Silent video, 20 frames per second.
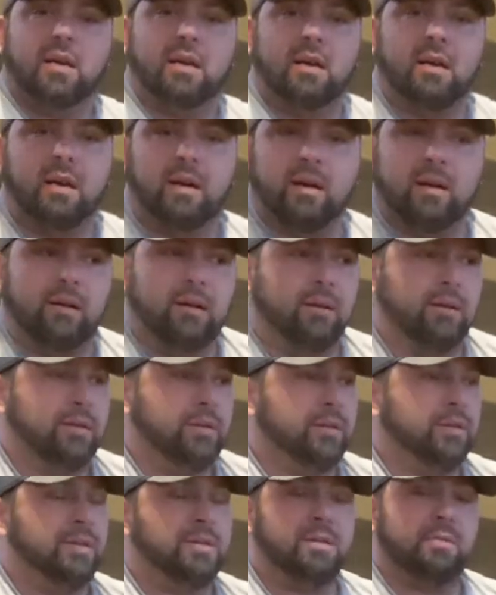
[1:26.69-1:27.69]

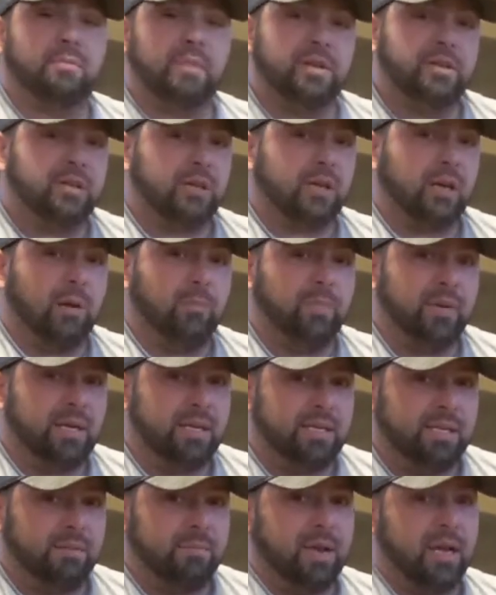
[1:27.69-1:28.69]
There's a bunch of
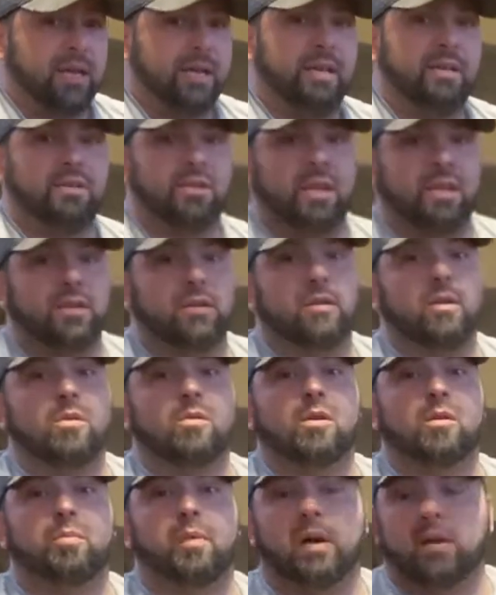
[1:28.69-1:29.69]
companies that make it. Check your
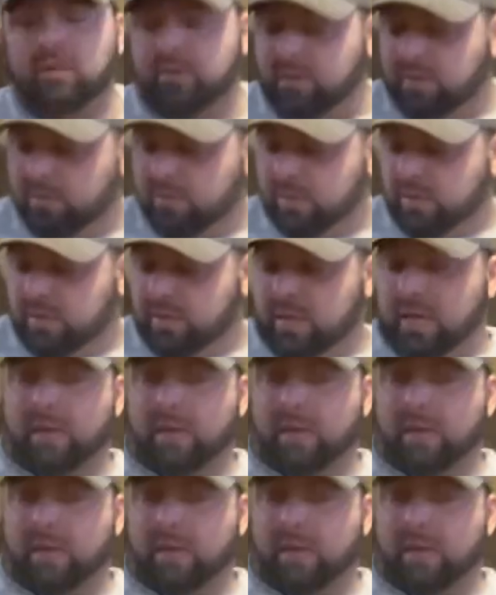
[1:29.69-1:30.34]
local parts stores.